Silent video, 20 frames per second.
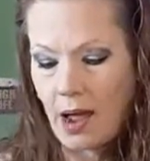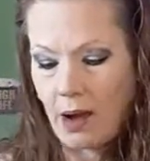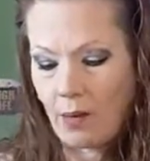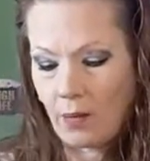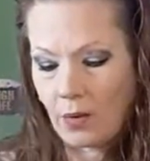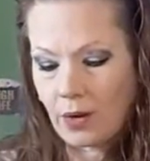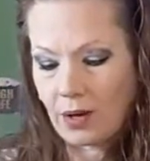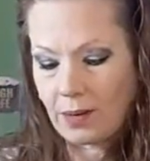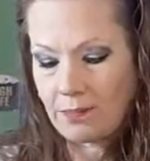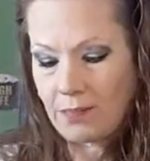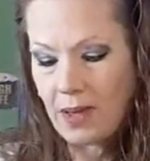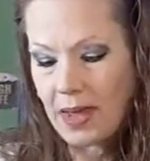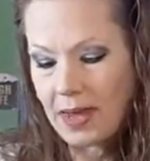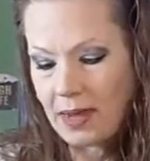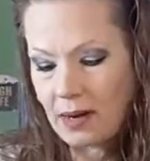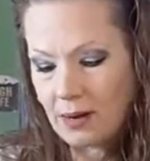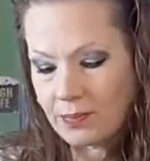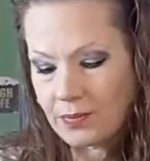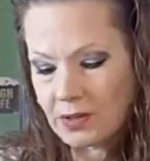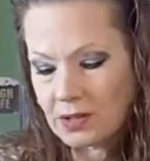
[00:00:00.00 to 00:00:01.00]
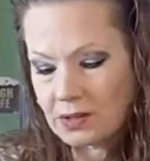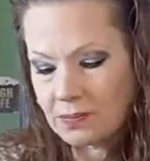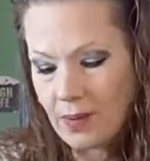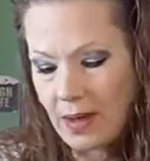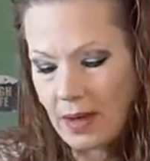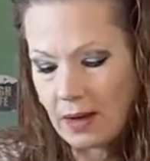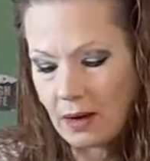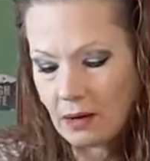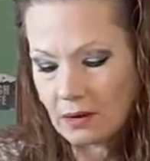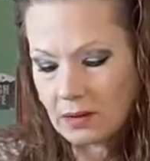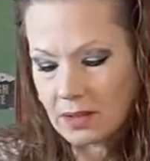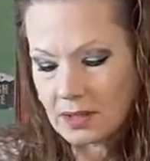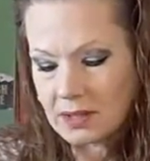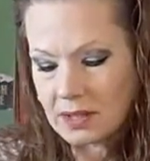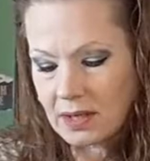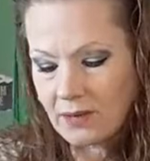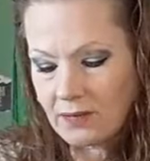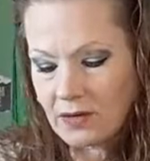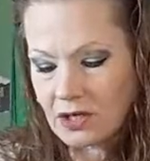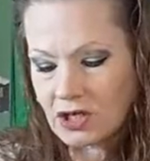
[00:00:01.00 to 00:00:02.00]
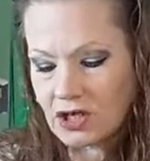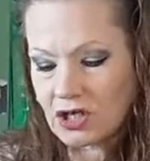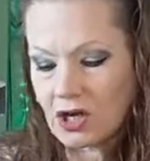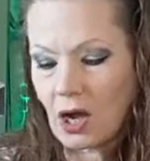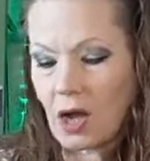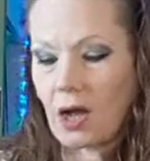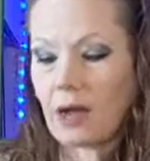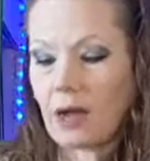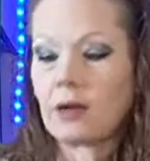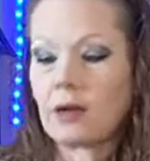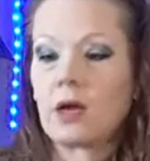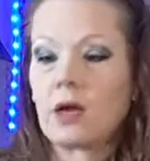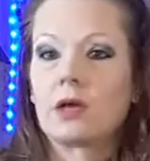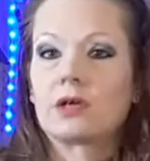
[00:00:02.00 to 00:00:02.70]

and we're going to heat up this banger, and let's give it a shot.